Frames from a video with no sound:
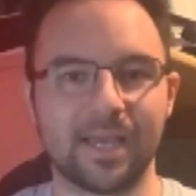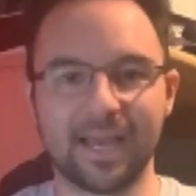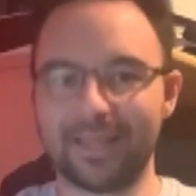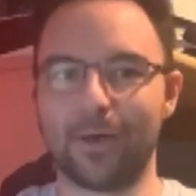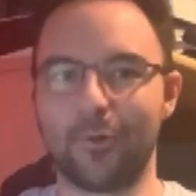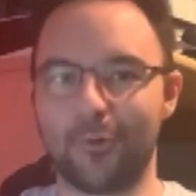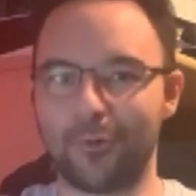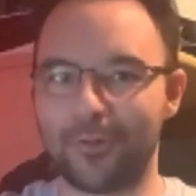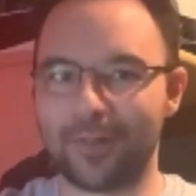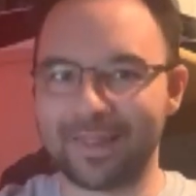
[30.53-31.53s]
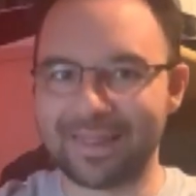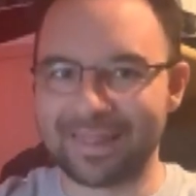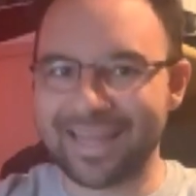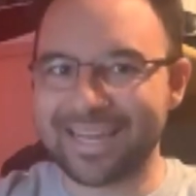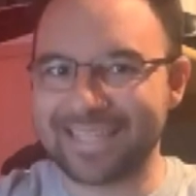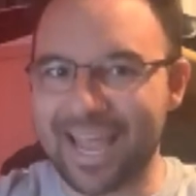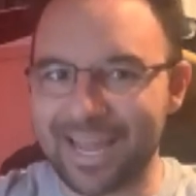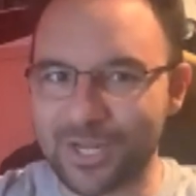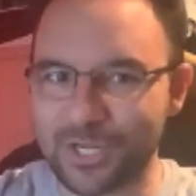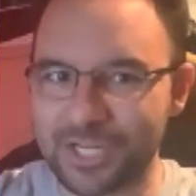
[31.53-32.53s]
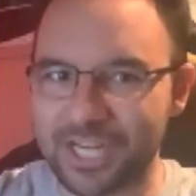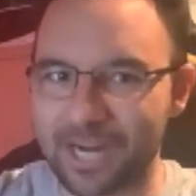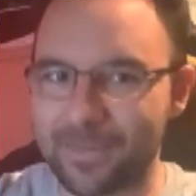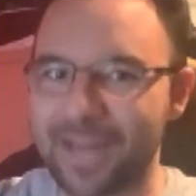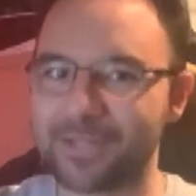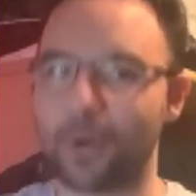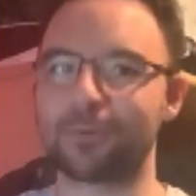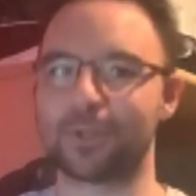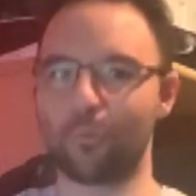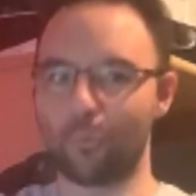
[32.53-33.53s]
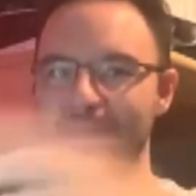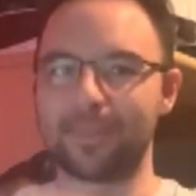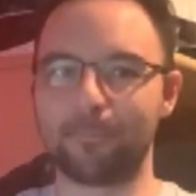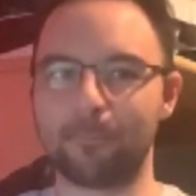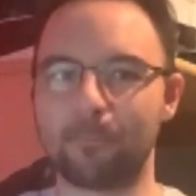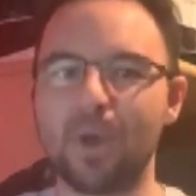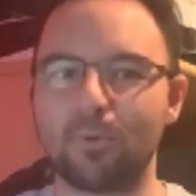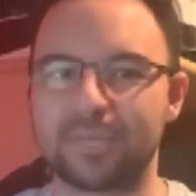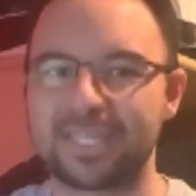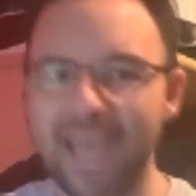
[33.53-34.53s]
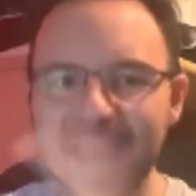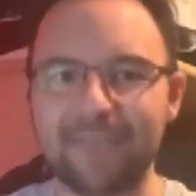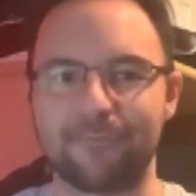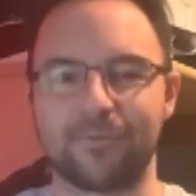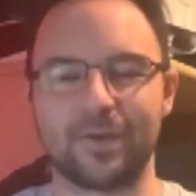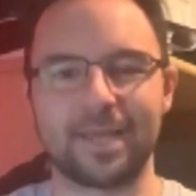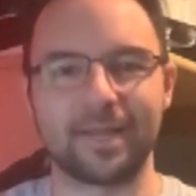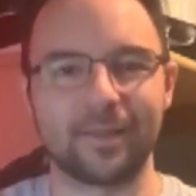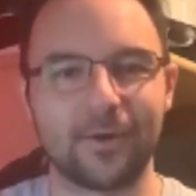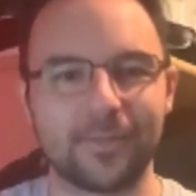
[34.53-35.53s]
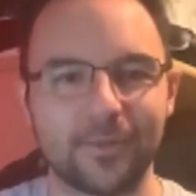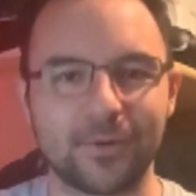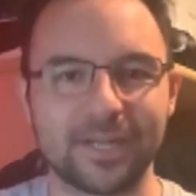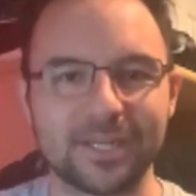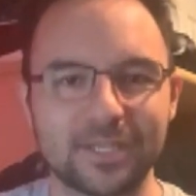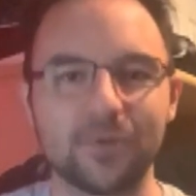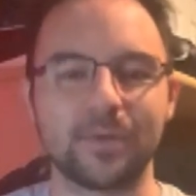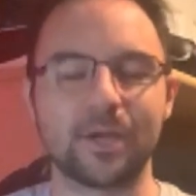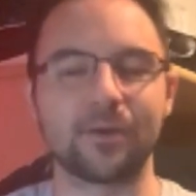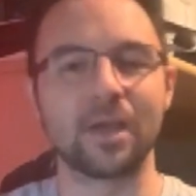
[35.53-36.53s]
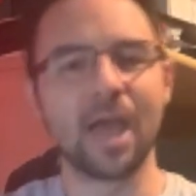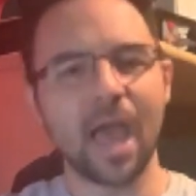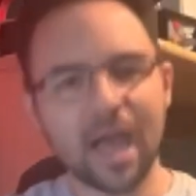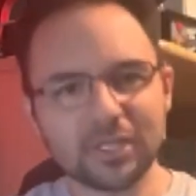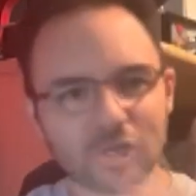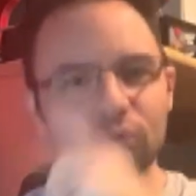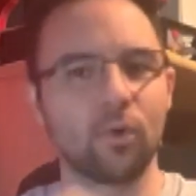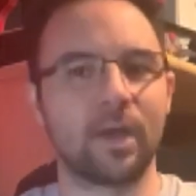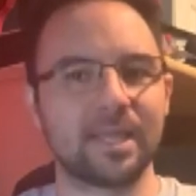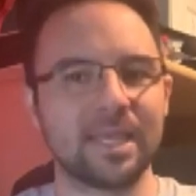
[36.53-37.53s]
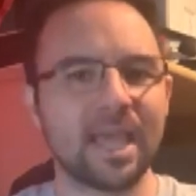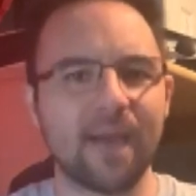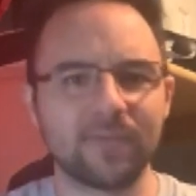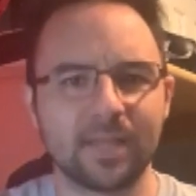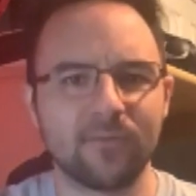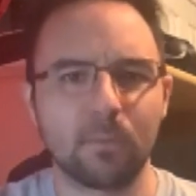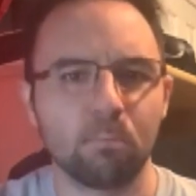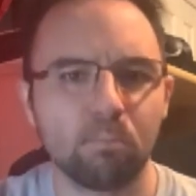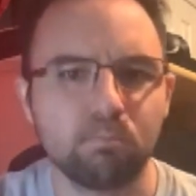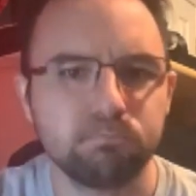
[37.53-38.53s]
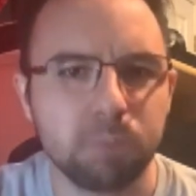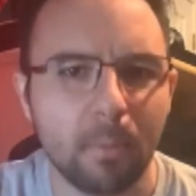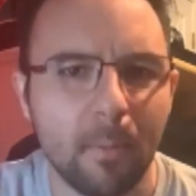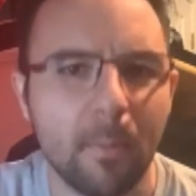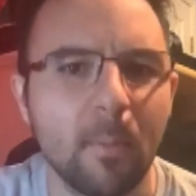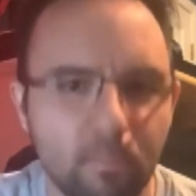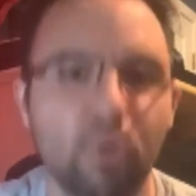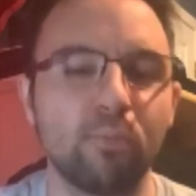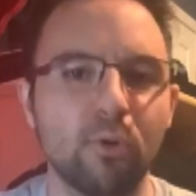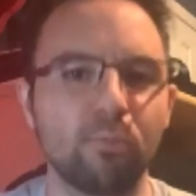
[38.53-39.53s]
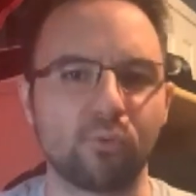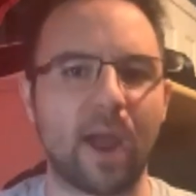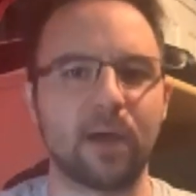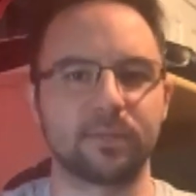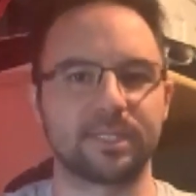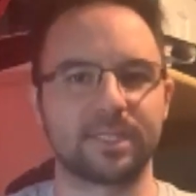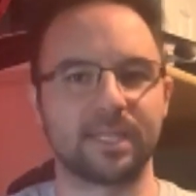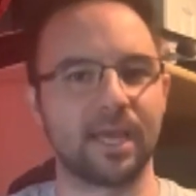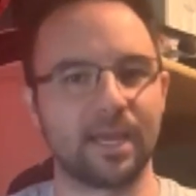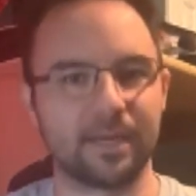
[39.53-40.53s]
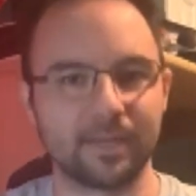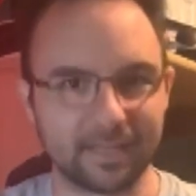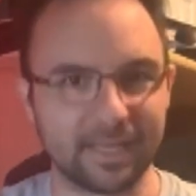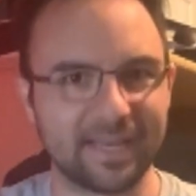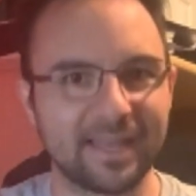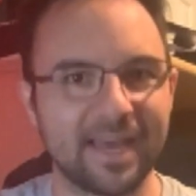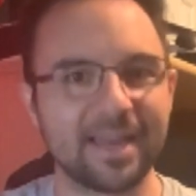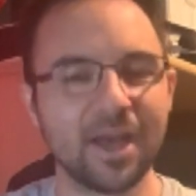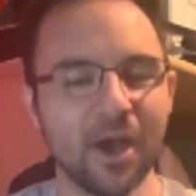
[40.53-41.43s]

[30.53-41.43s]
Hello, ladies and gentlemen, it is your host with the most, Avery LR32 here, and destroy the ever-living boo-boo-boo-boo brown stain, you like that,